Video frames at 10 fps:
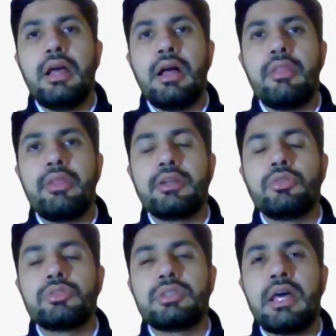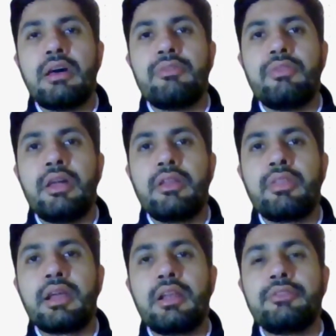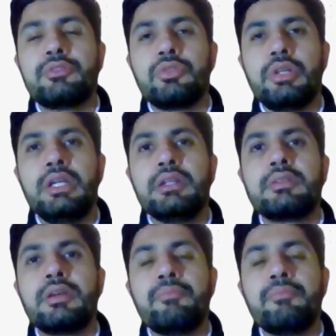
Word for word: And they don't have anything left to eat.